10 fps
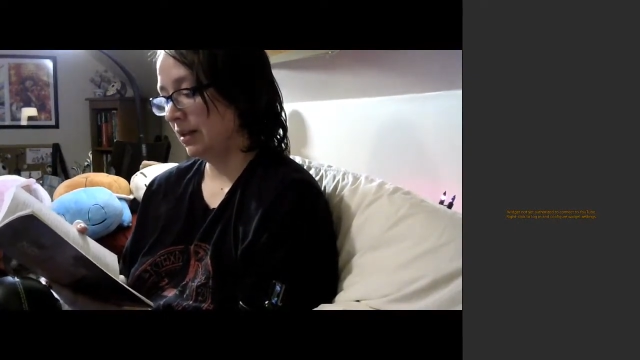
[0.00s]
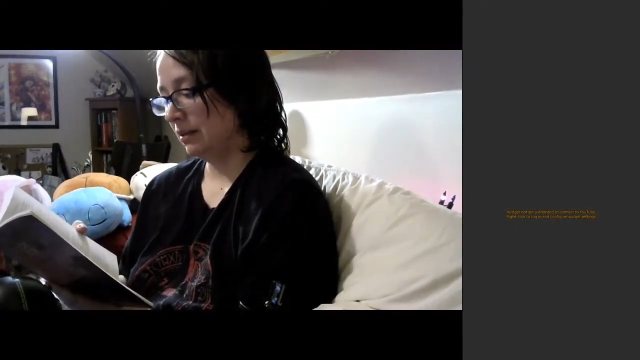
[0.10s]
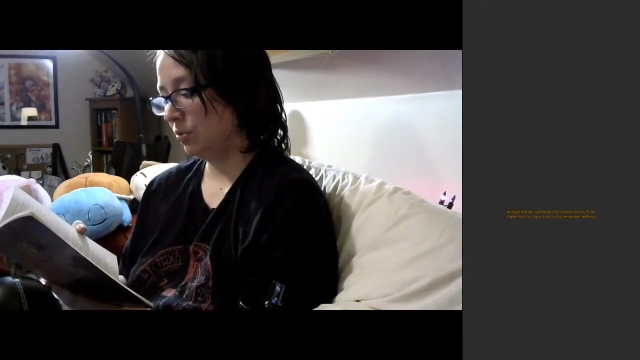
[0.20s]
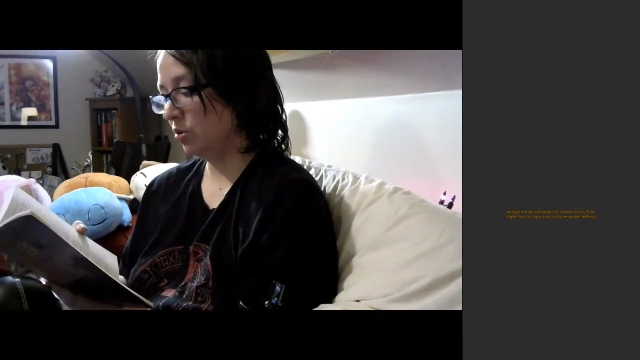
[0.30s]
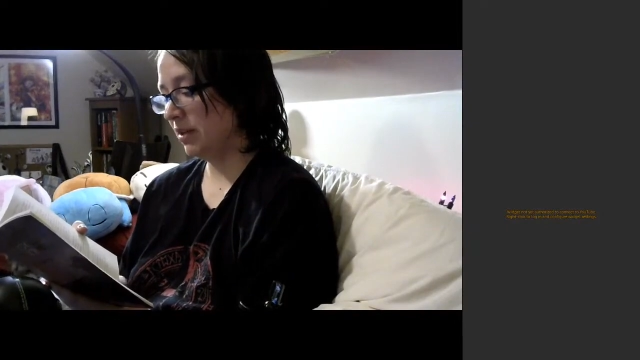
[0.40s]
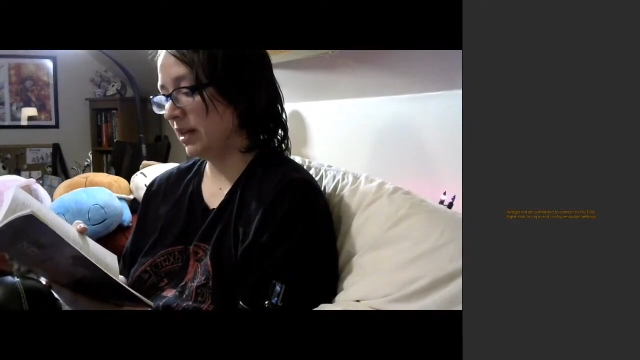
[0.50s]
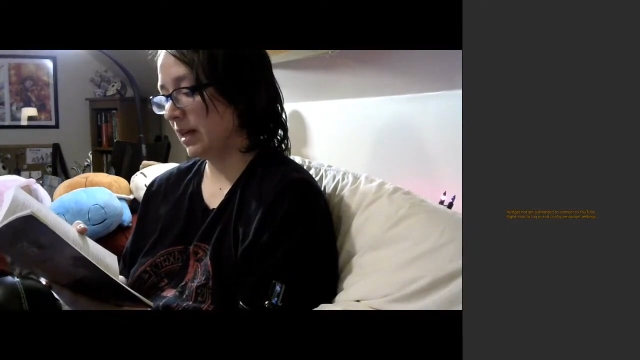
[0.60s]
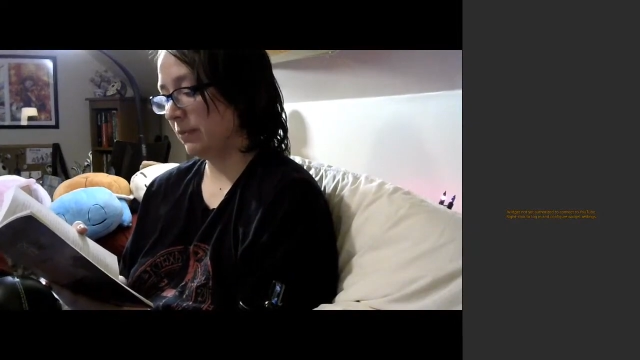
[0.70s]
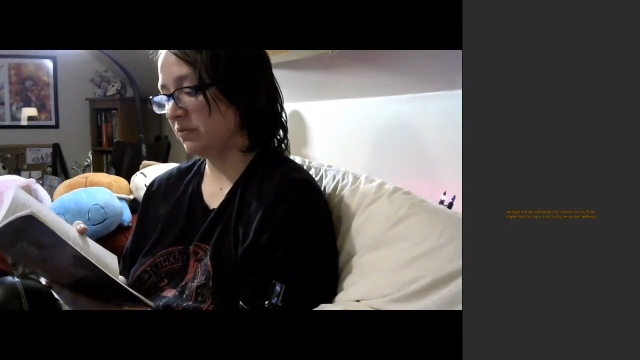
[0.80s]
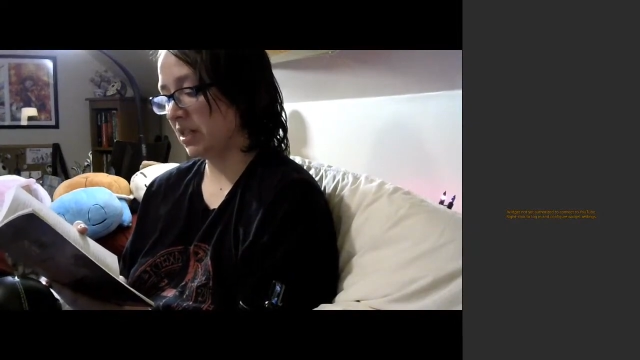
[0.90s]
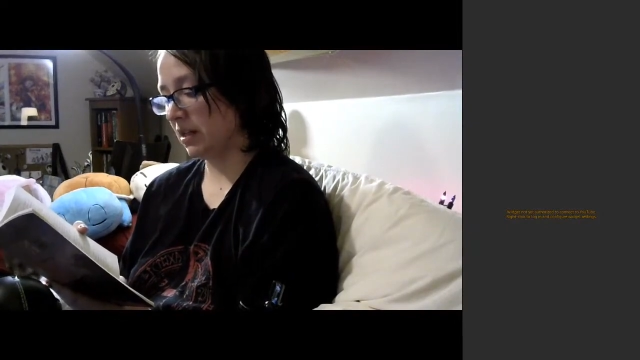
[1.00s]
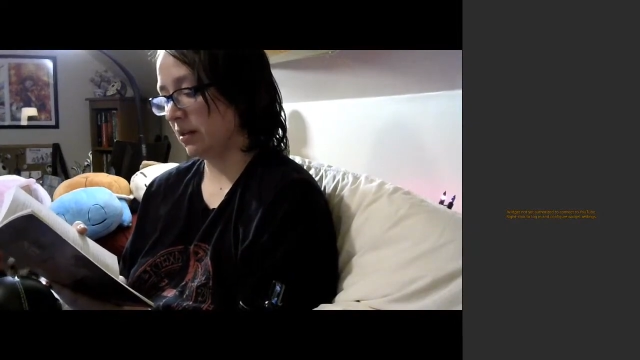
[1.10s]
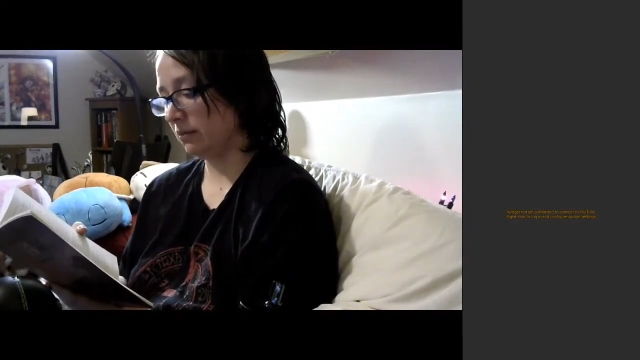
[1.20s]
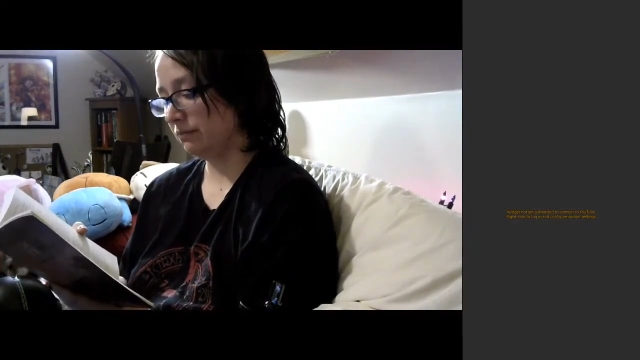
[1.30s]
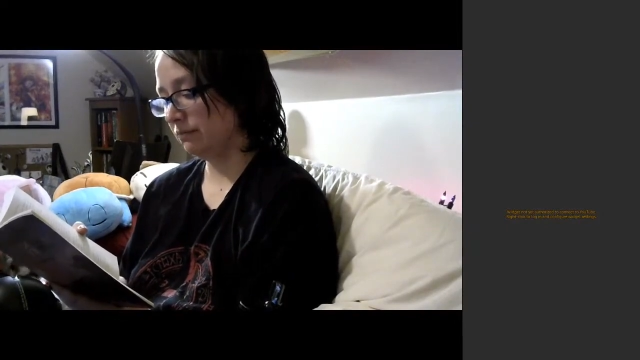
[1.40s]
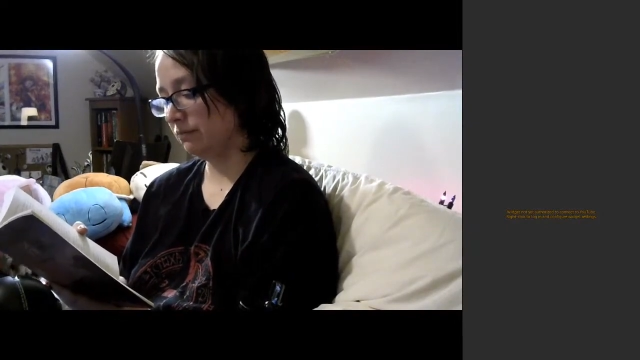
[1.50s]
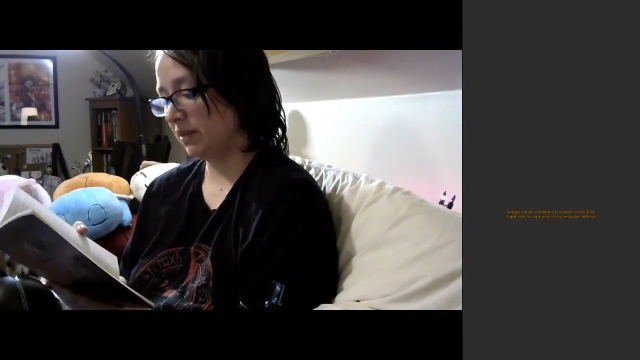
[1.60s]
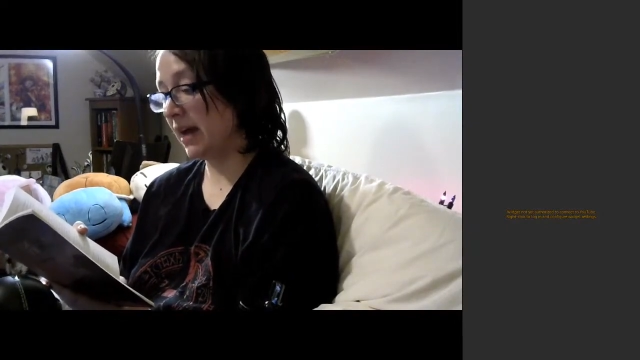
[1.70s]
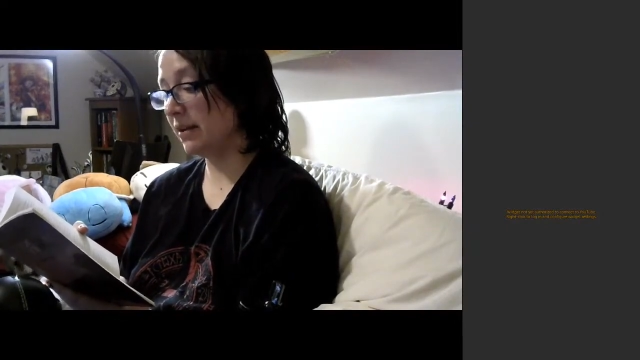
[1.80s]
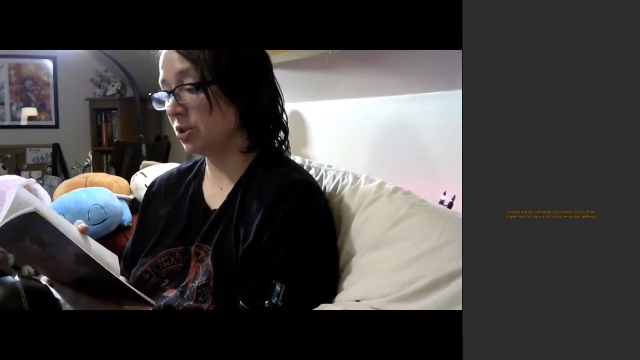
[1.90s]
Pour me a cup of tea.
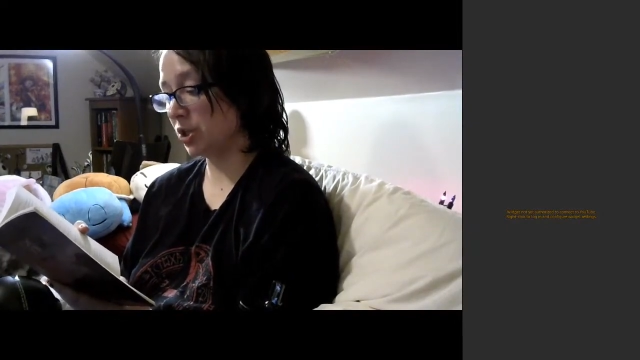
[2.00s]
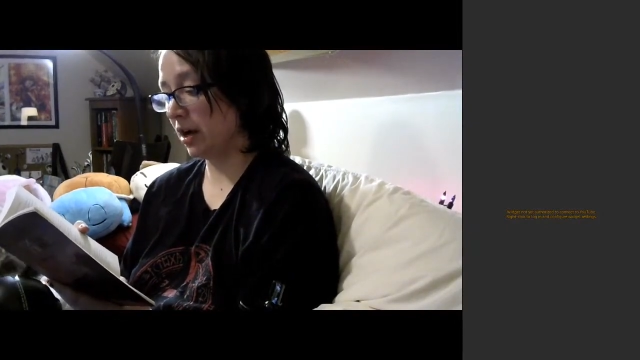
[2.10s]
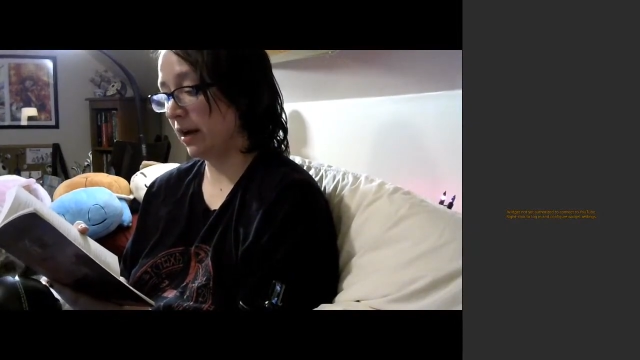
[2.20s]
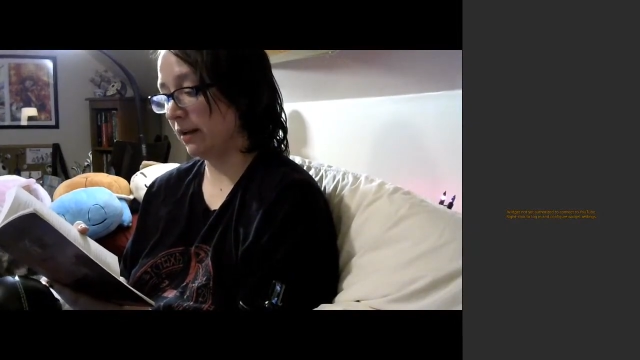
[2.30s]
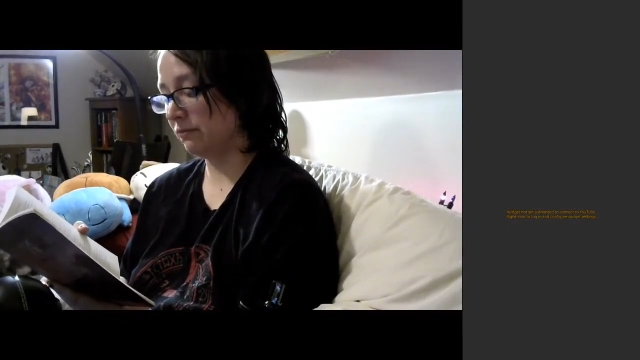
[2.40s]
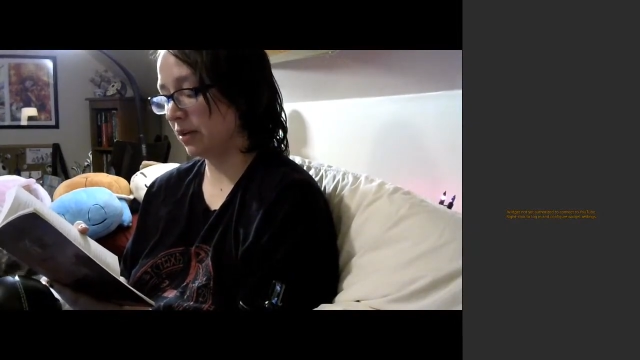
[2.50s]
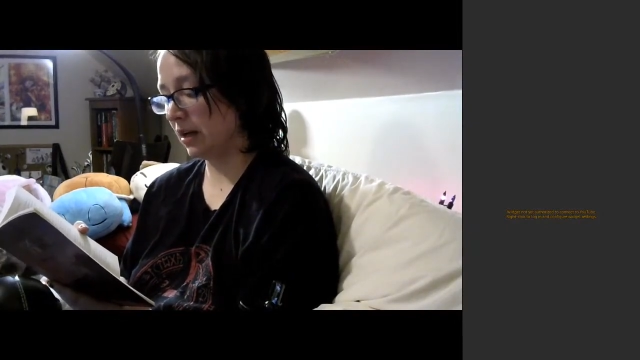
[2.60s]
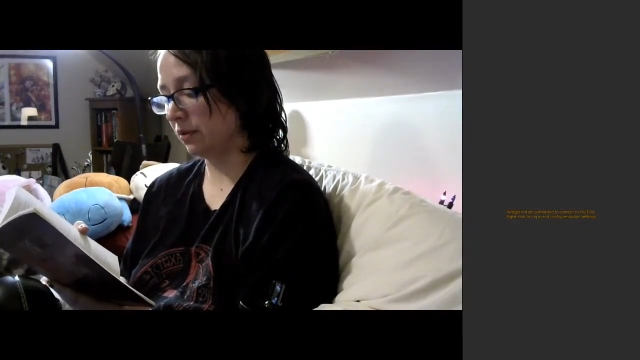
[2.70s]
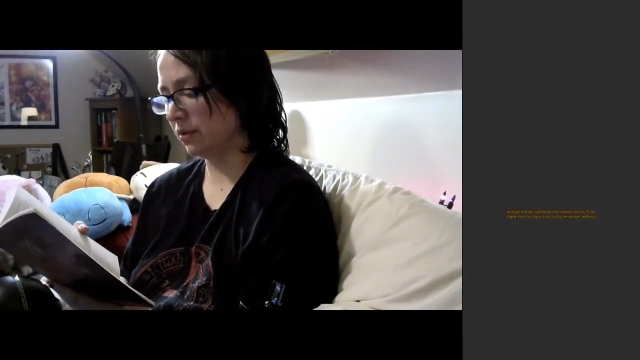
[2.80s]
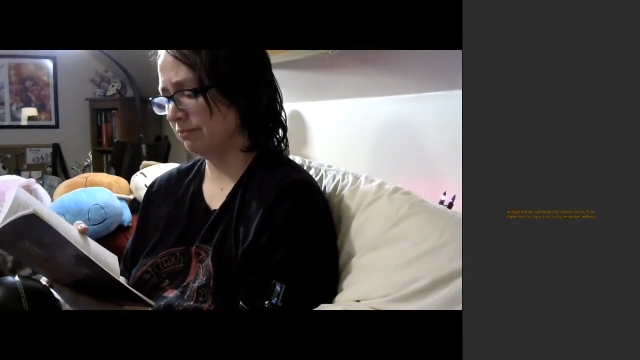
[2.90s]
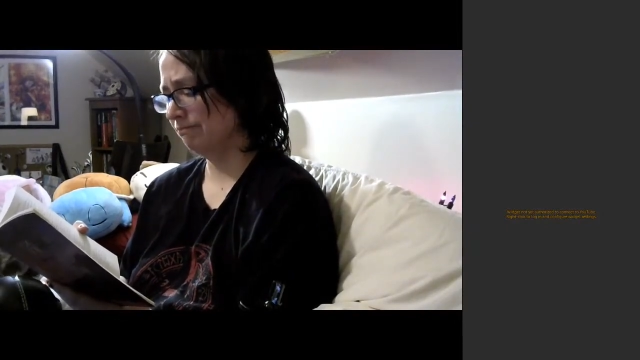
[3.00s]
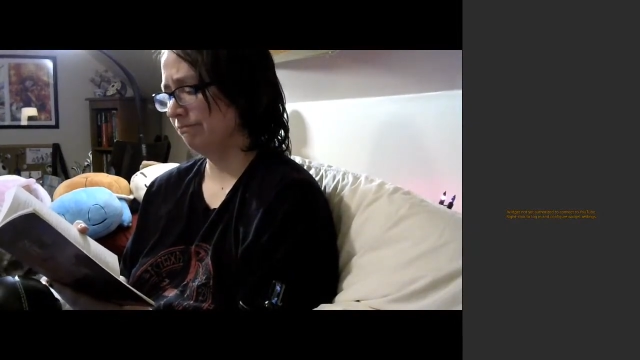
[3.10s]
Yan Xiaohan frowned.